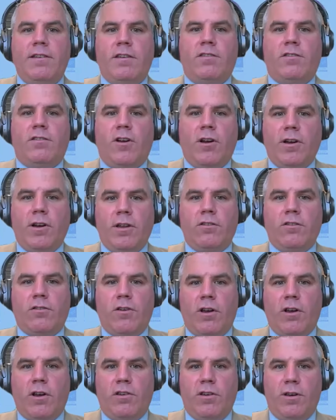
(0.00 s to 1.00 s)
start
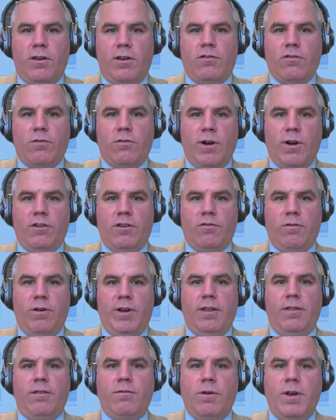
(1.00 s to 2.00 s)
construction in
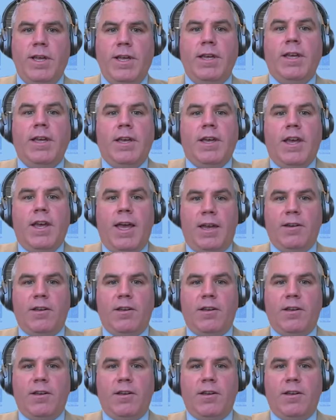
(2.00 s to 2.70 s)
2023 and